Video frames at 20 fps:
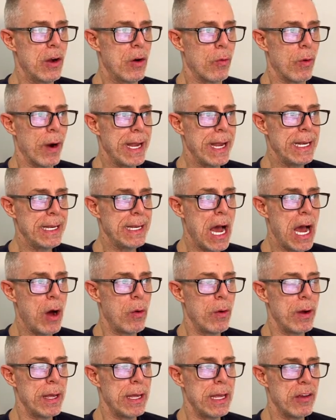right
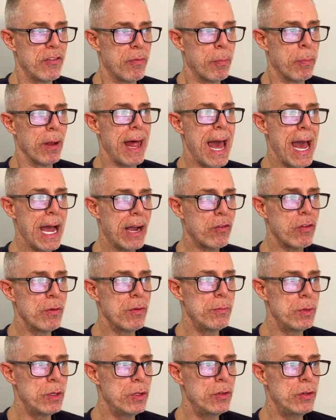now, if black
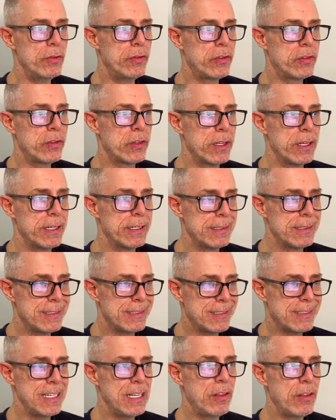removes
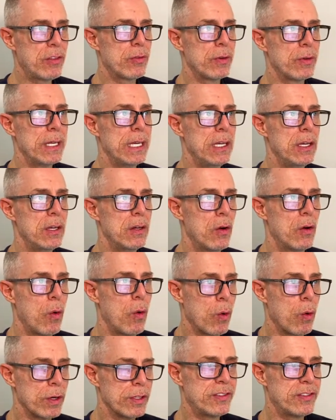C3
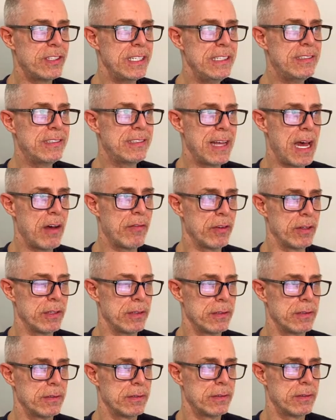or C7,
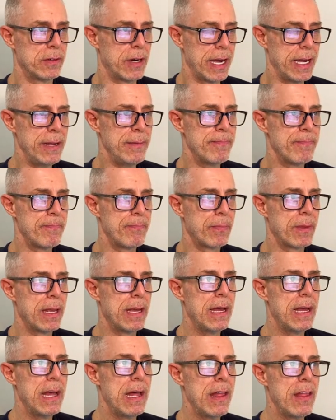right,
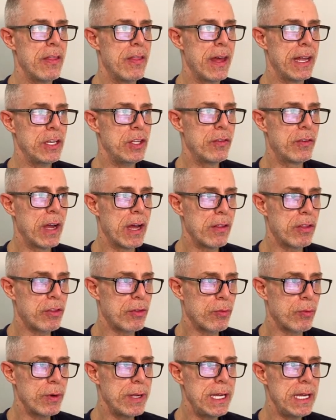then you've got
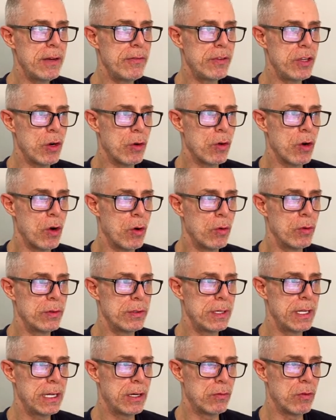three of your
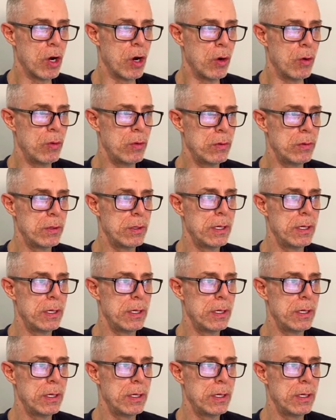own in a row.